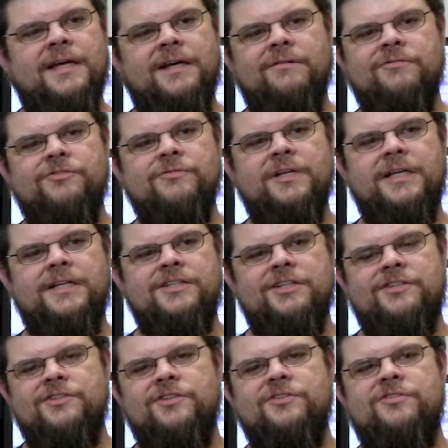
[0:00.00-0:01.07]
and it was really
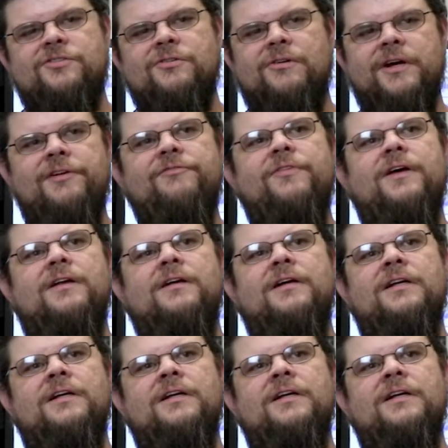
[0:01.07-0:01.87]
just the story felt